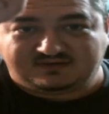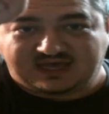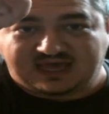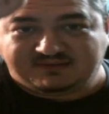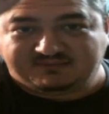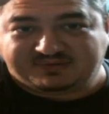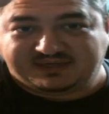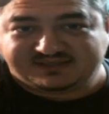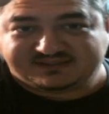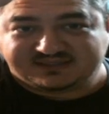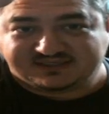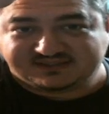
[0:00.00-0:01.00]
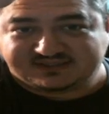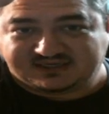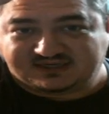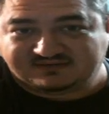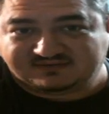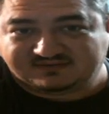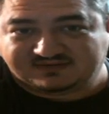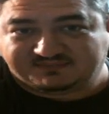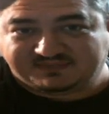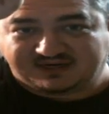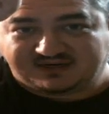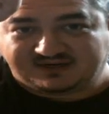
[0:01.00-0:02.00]
NPCNC up
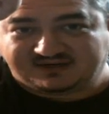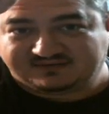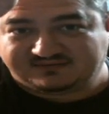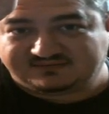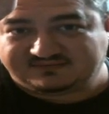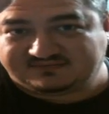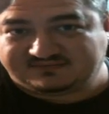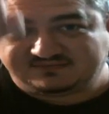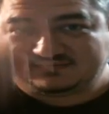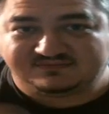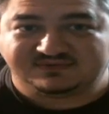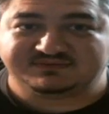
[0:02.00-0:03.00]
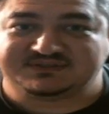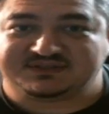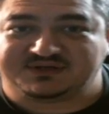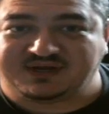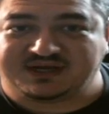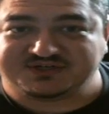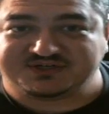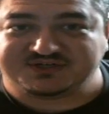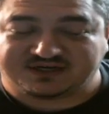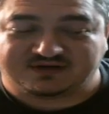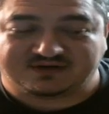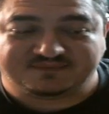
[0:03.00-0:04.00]
there. Was the donation
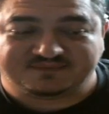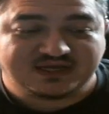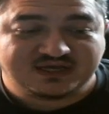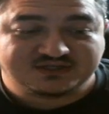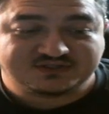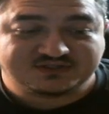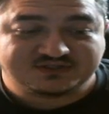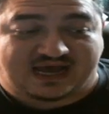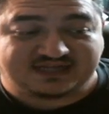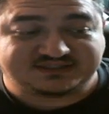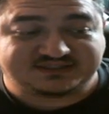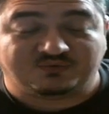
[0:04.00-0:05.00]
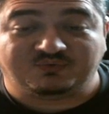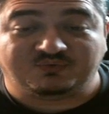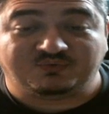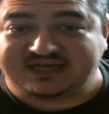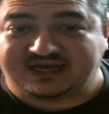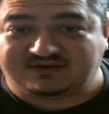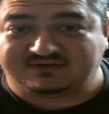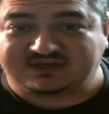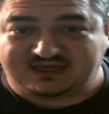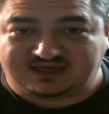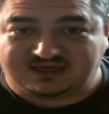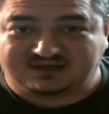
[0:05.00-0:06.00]
ticker. So that's the retail
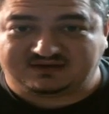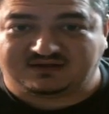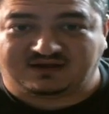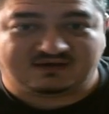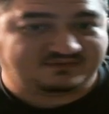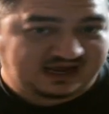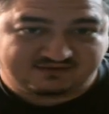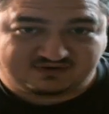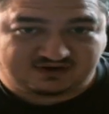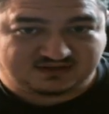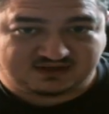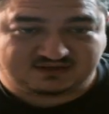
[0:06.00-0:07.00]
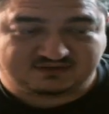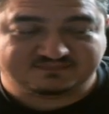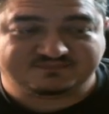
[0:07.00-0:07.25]
kit of everything.